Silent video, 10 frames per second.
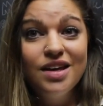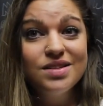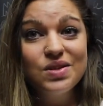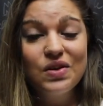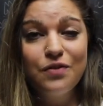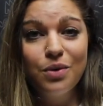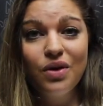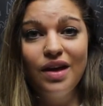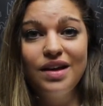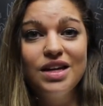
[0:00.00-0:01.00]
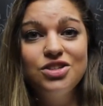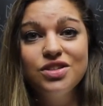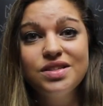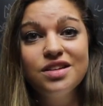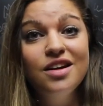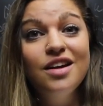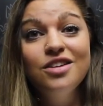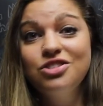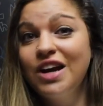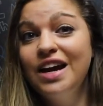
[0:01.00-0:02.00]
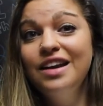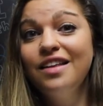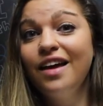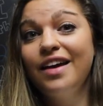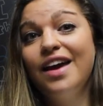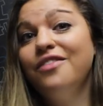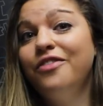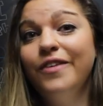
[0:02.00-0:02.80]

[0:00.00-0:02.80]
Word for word: And so therefore like it's just trying to like have